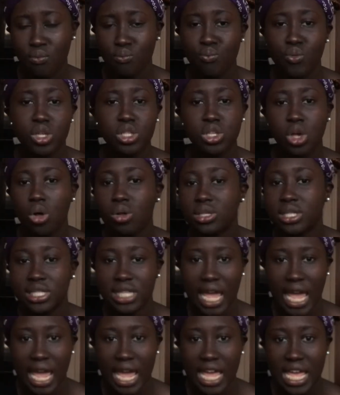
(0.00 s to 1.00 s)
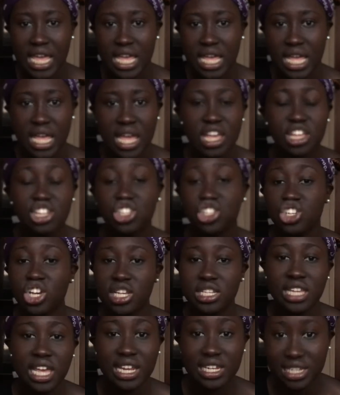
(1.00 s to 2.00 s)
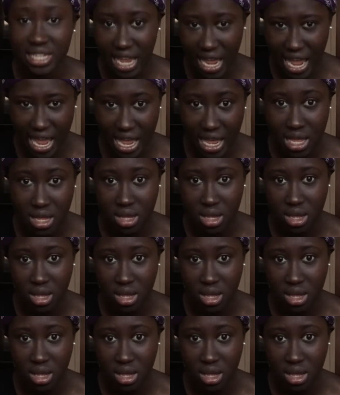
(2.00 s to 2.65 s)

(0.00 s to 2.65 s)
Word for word: Results day is just a day,